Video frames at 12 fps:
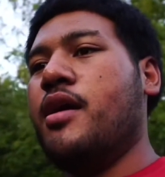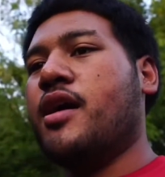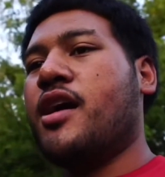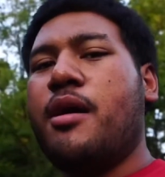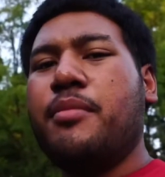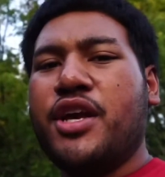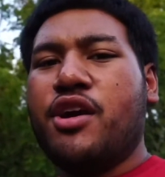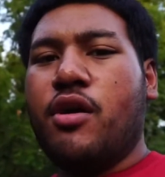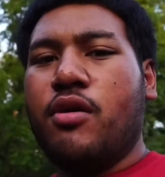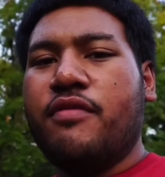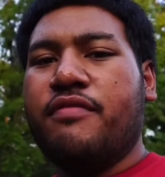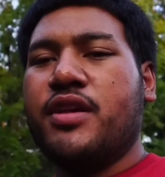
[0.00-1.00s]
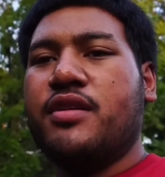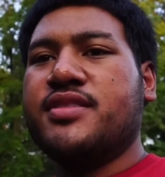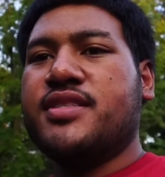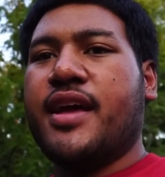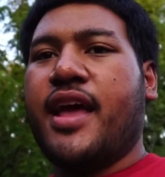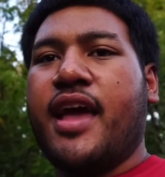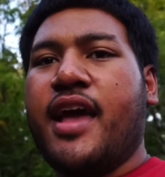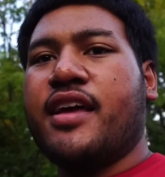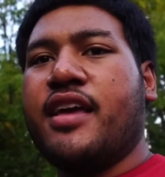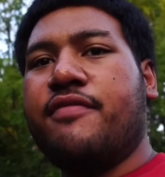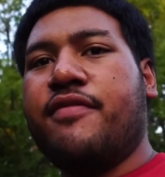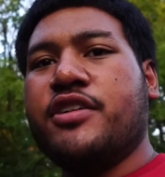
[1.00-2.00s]
commenting on old videos like, hey, I
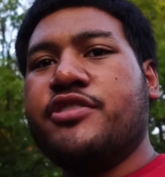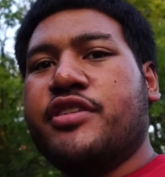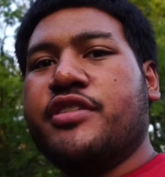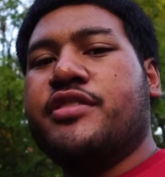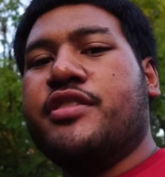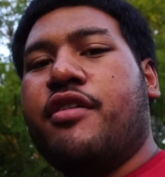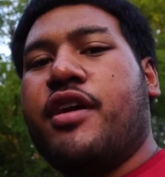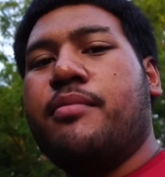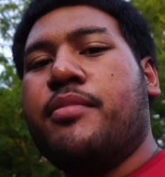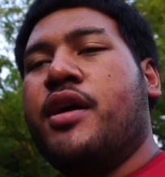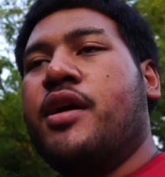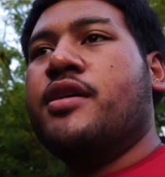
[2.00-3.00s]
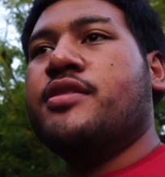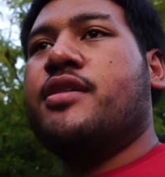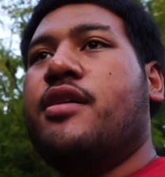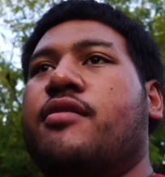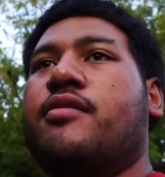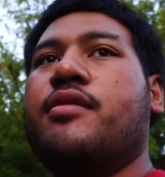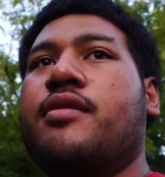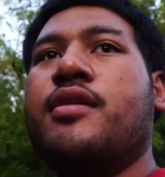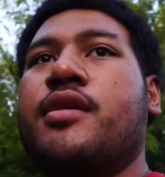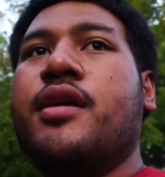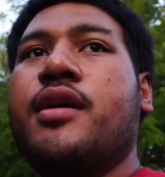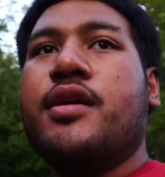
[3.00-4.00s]
can't find your Instagram. So,
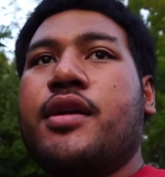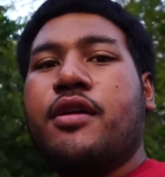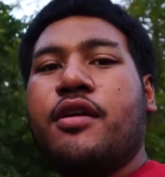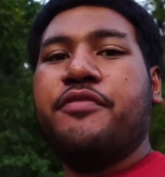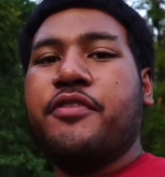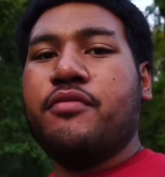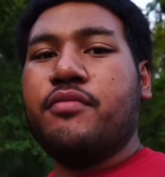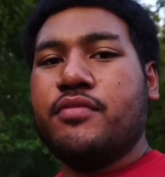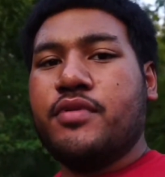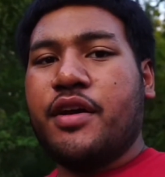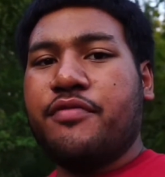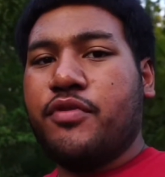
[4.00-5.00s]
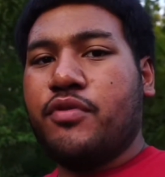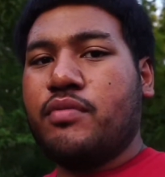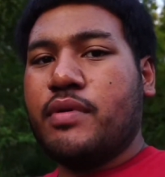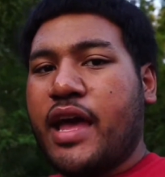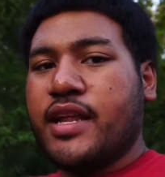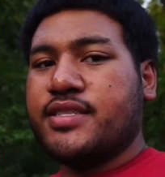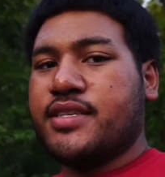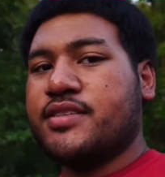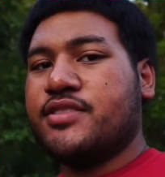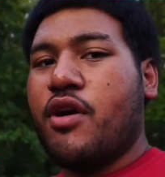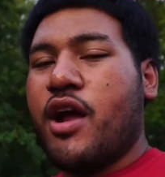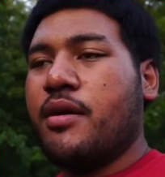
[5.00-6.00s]
you know, if you had
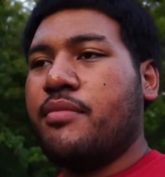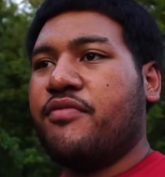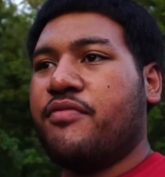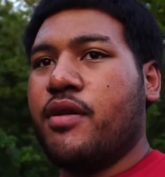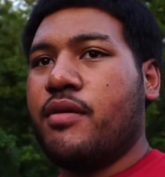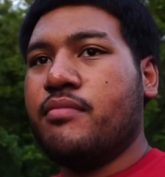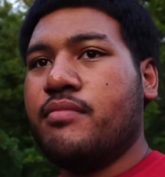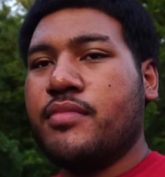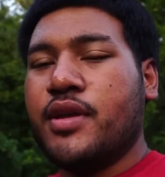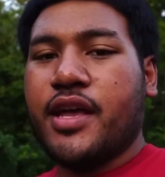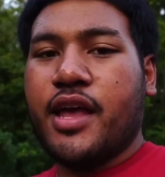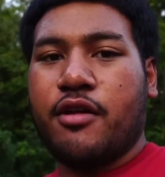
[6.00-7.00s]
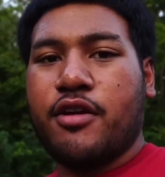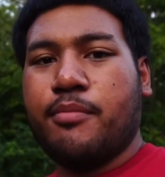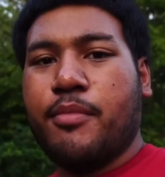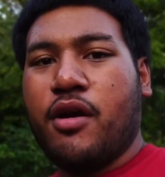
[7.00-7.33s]
subscribed from encountering my